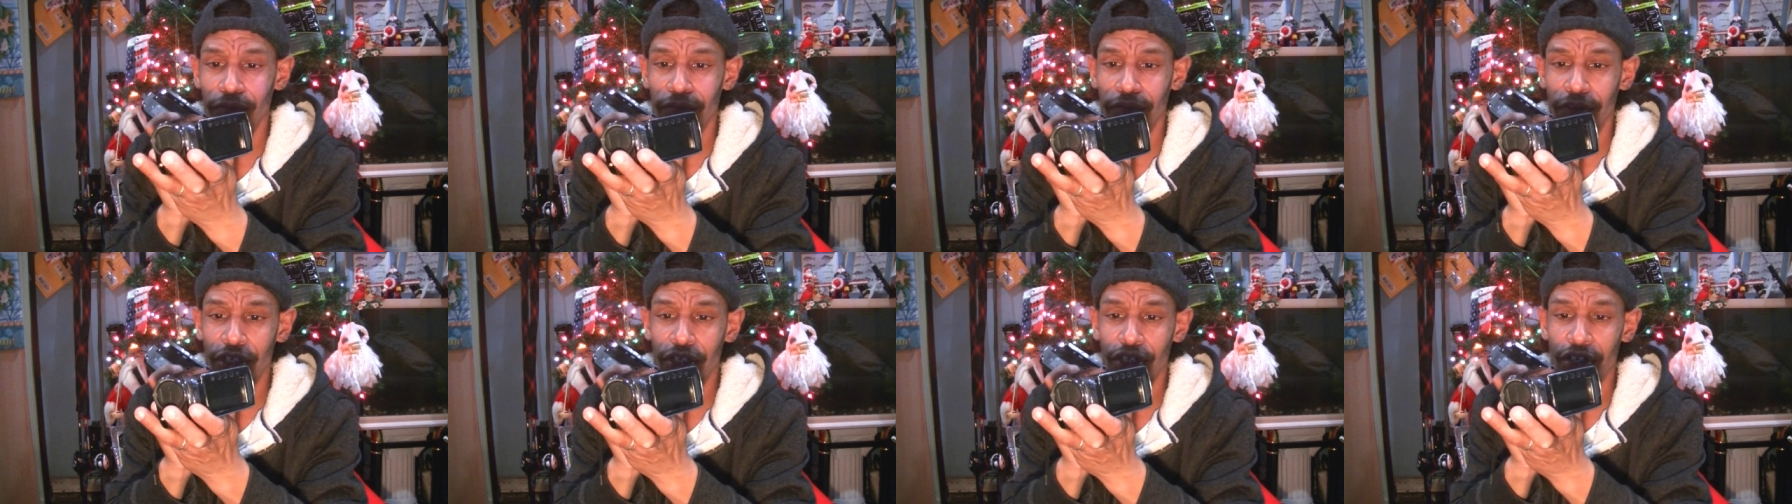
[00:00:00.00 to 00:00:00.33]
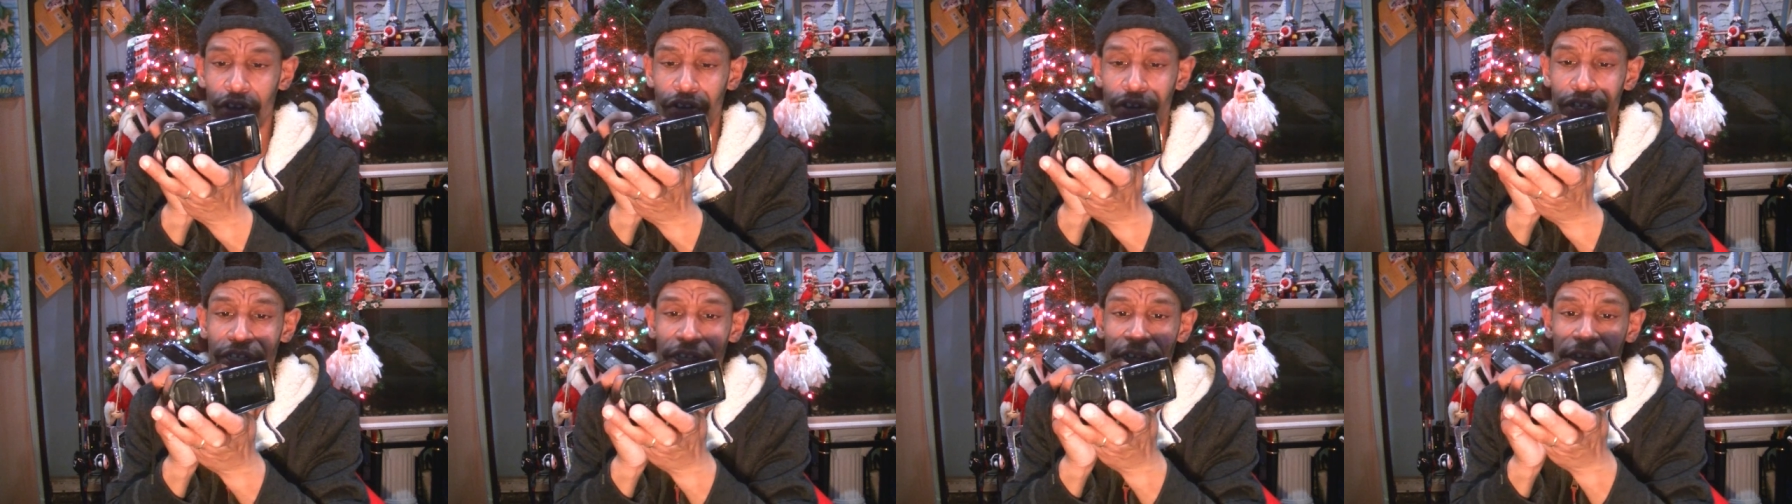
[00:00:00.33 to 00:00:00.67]

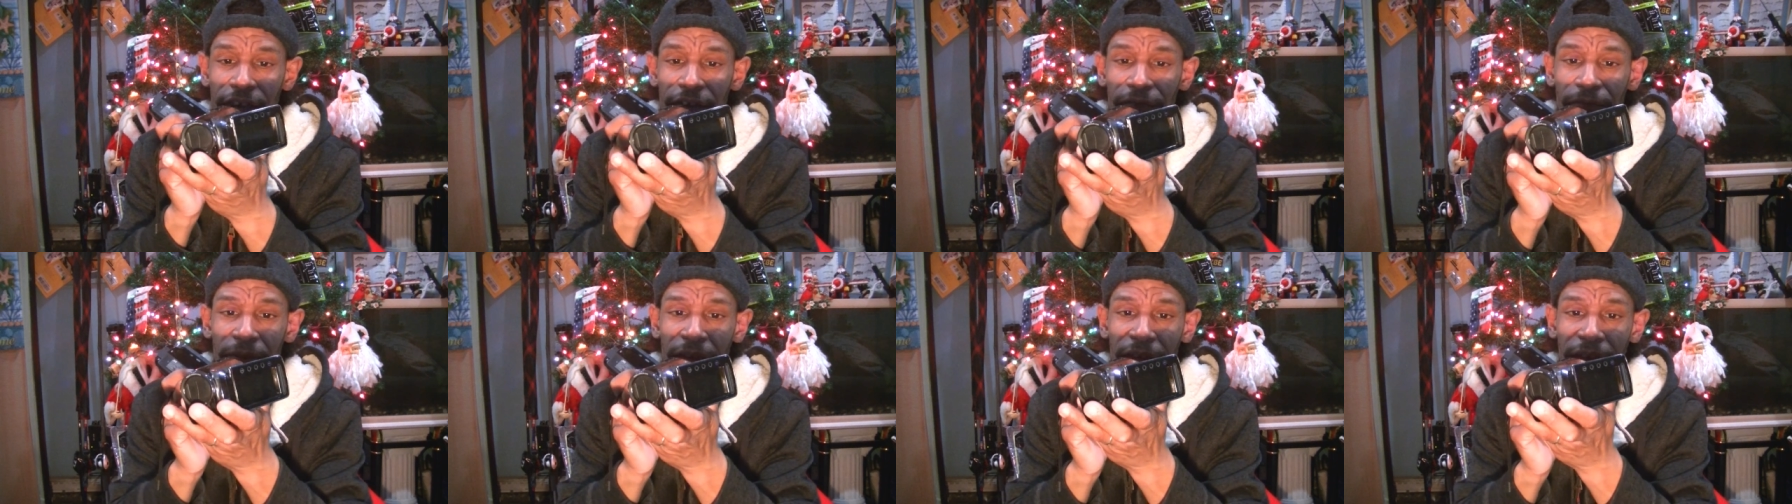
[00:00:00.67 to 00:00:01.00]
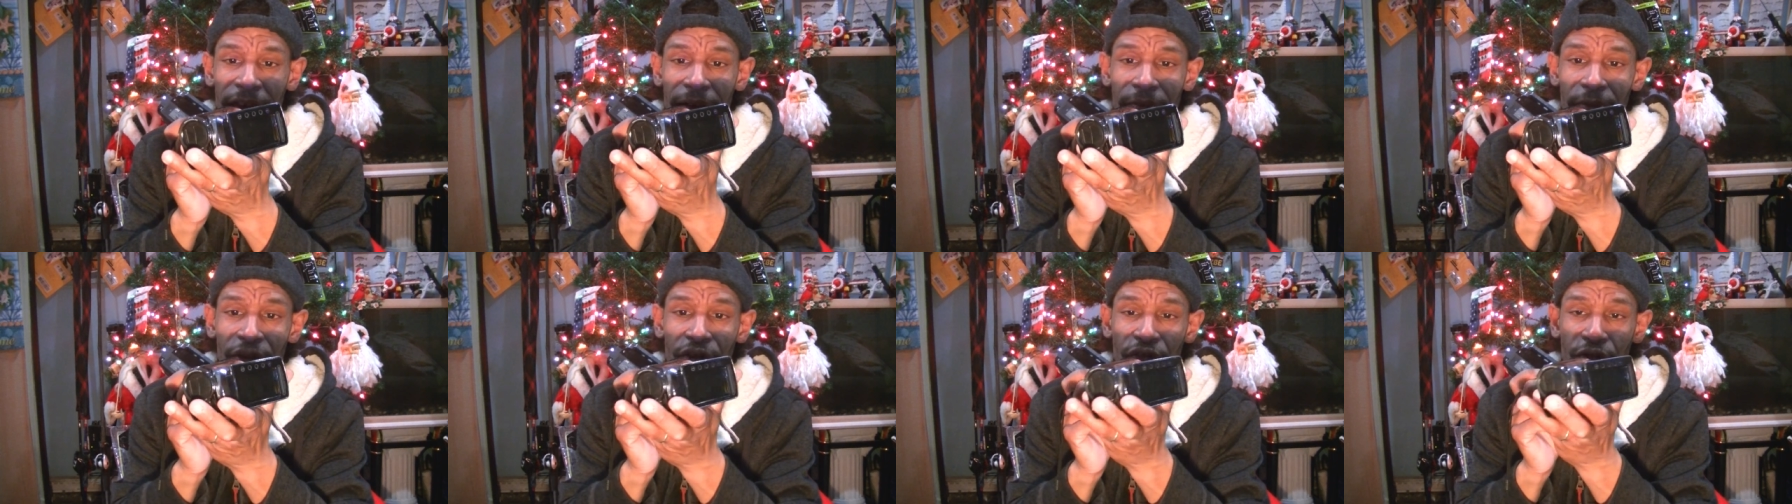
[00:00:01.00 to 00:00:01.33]
starts to give me
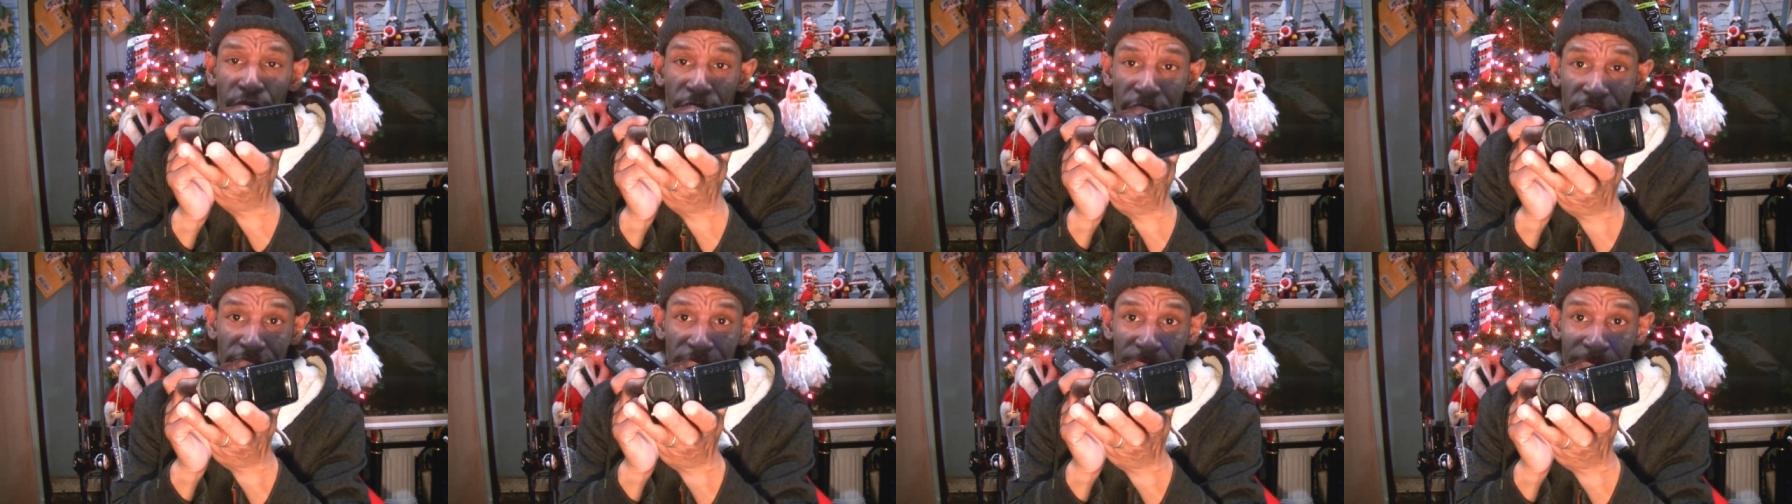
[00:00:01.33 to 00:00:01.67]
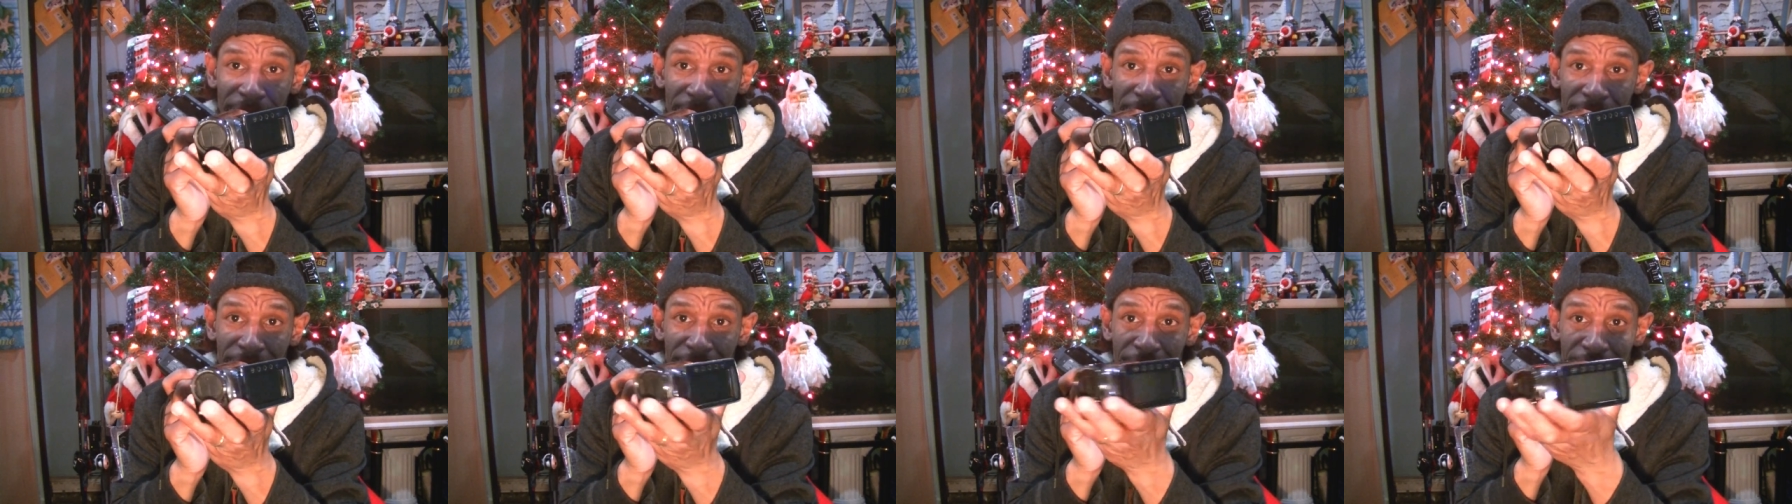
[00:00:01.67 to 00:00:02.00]
image when it's
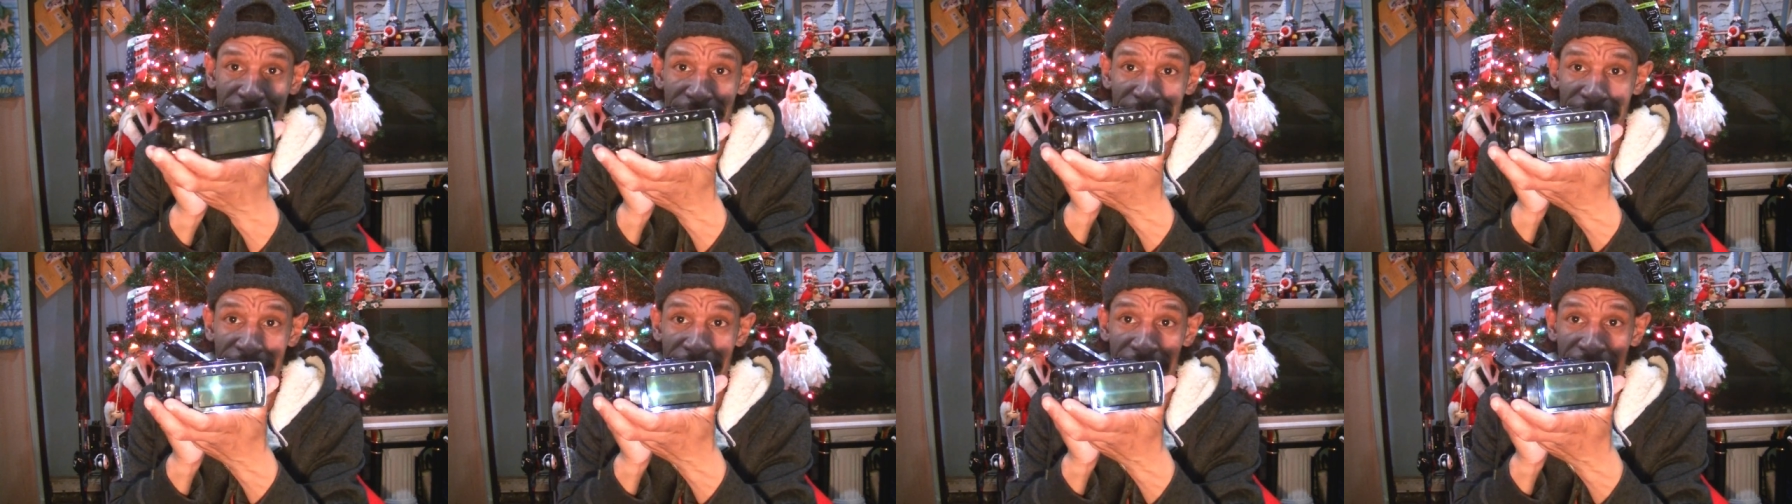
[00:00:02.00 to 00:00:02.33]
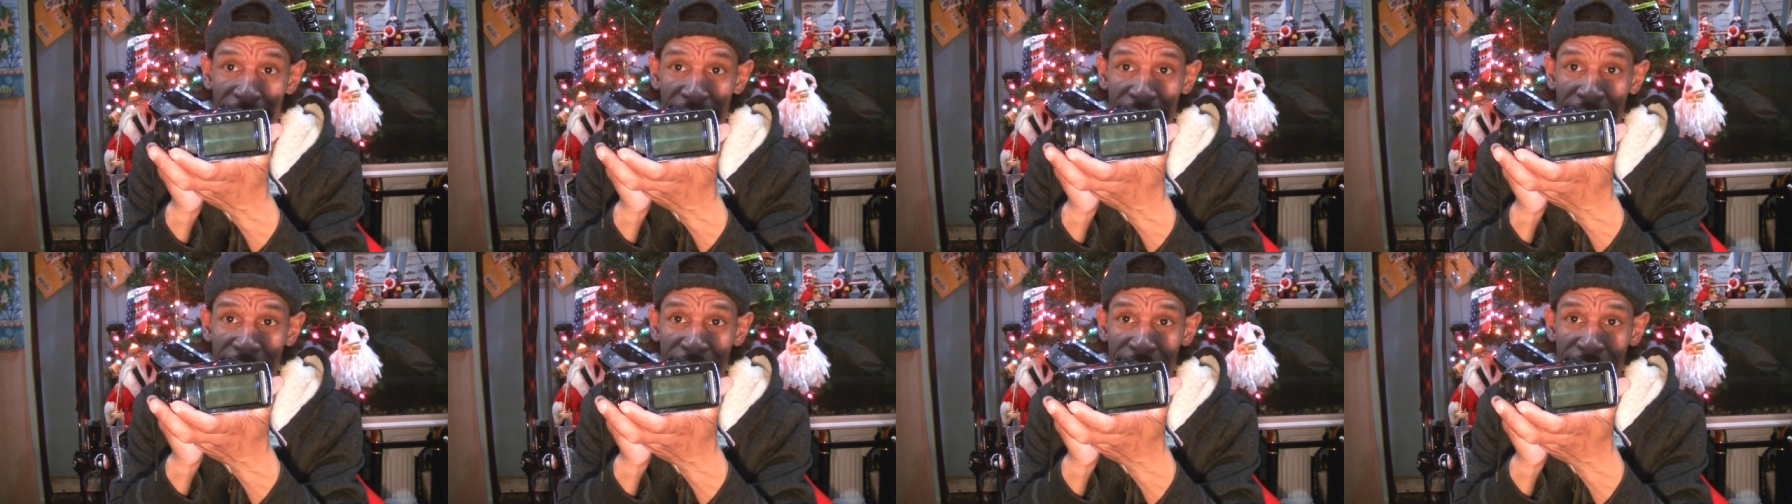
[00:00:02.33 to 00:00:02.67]
about like
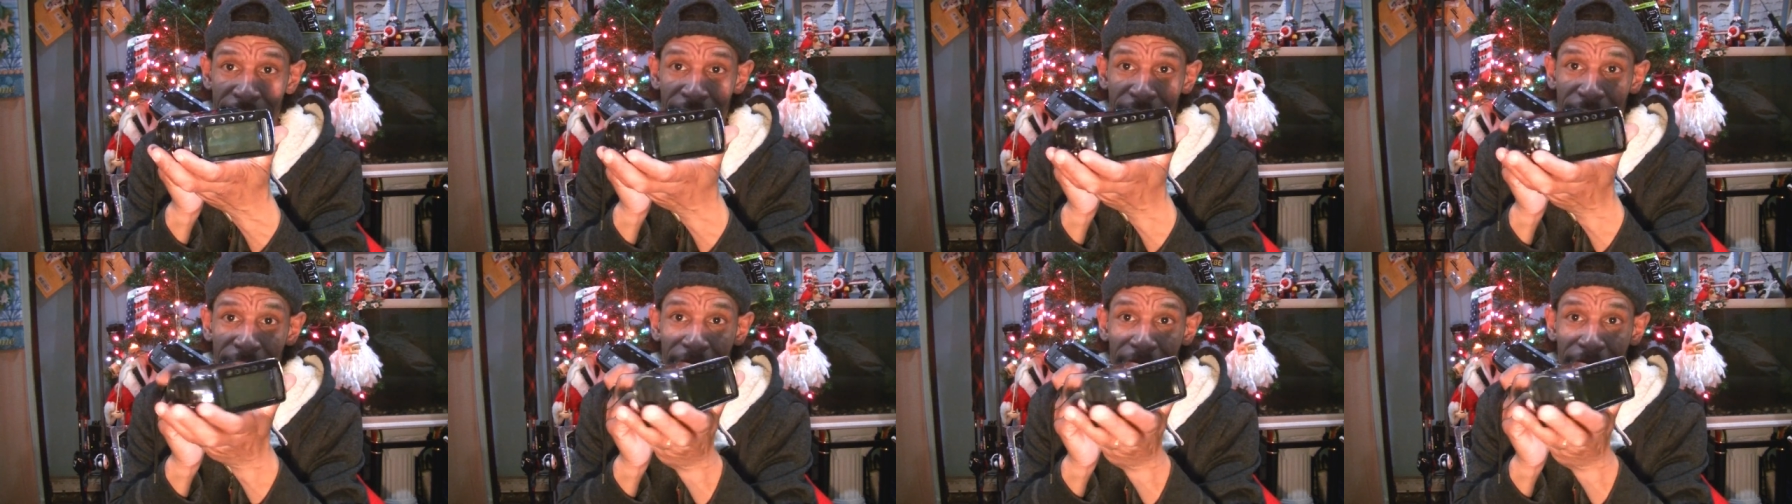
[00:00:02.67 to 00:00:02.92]
yay,